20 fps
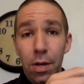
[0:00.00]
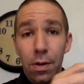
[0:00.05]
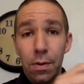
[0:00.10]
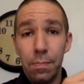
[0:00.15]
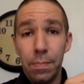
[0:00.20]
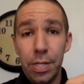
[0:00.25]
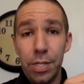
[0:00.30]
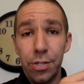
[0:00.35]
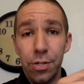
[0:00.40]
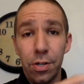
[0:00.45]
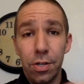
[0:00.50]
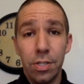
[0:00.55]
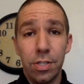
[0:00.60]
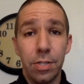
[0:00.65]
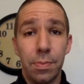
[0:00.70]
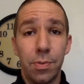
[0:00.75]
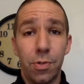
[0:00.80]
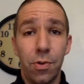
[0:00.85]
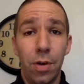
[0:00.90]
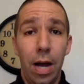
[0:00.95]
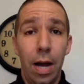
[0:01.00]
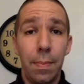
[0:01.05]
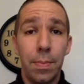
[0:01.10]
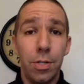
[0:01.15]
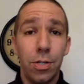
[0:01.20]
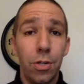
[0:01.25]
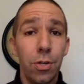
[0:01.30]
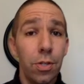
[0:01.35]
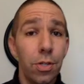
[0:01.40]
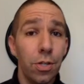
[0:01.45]
be sure to subscribe
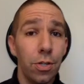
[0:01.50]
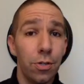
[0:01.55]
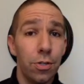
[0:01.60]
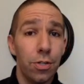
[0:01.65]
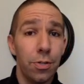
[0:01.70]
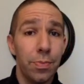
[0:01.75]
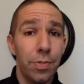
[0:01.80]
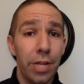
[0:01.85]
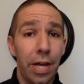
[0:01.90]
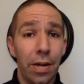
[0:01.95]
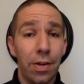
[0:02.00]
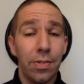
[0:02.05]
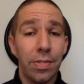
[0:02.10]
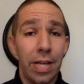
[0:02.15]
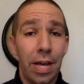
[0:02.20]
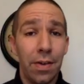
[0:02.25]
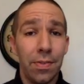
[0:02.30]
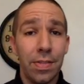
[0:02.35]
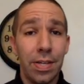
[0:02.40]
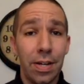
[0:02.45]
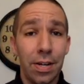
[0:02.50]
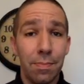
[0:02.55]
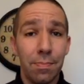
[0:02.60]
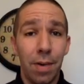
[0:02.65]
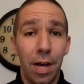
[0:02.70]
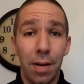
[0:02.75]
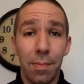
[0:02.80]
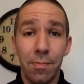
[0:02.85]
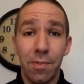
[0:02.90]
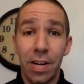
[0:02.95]
to the YouTube channel down there,
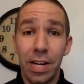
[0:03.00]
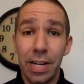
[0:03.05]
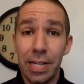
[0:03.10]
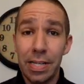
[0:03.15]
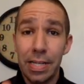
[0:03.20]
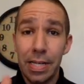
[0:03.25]
bottom right.